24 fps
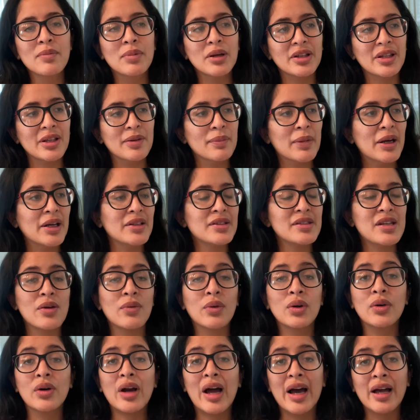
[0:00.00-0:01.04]
but then by the
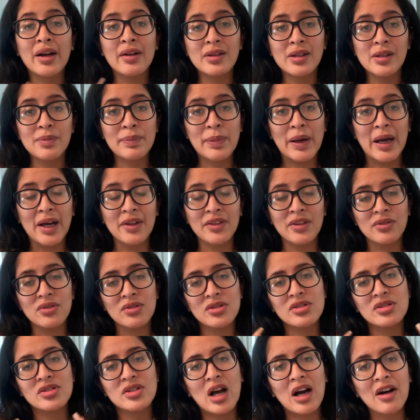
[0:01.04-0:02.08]
time we were out of the bath, it
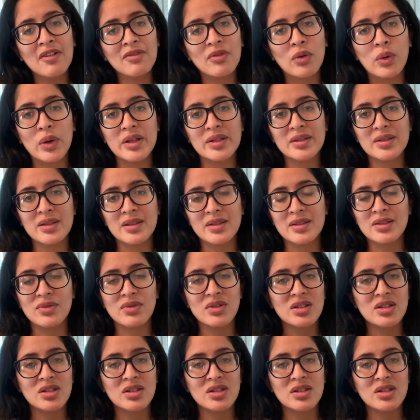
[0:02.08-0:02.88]
was soft voices,